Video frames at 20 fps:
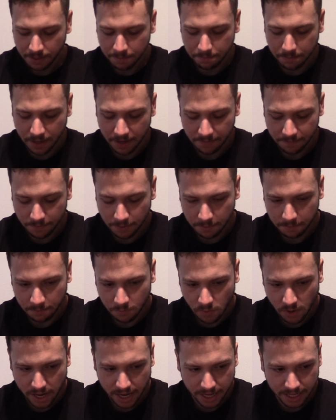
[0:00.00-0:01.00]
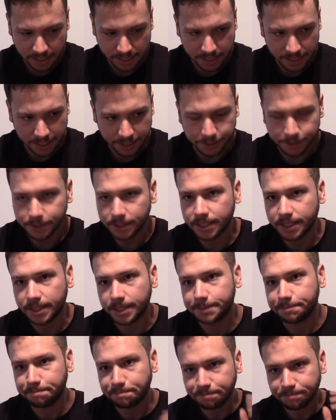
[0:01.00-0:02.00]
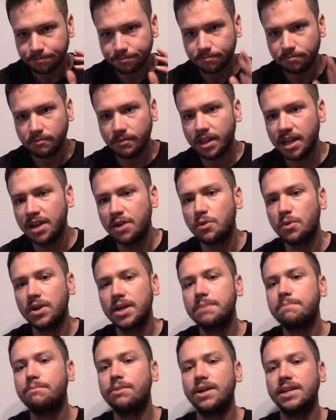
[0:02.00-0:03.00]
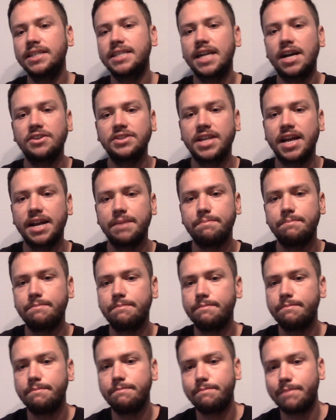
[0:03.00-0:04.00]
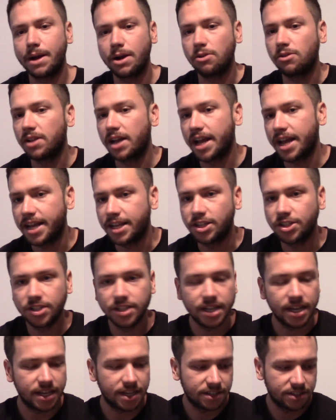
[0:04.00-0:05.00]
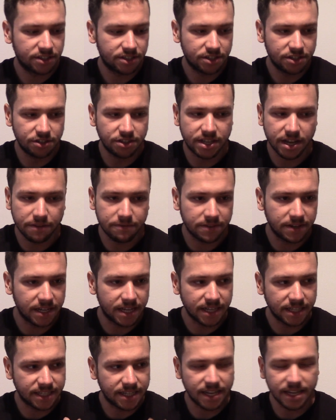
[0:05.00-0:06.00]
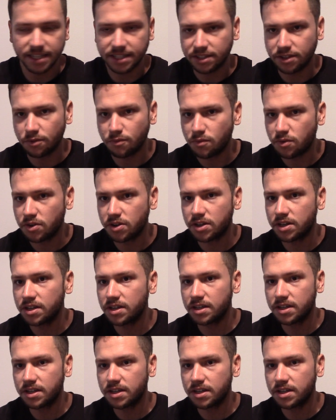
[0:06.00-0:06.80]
But from what I can tell is it really brings out that barrel aged taste. You definitely can taste the wood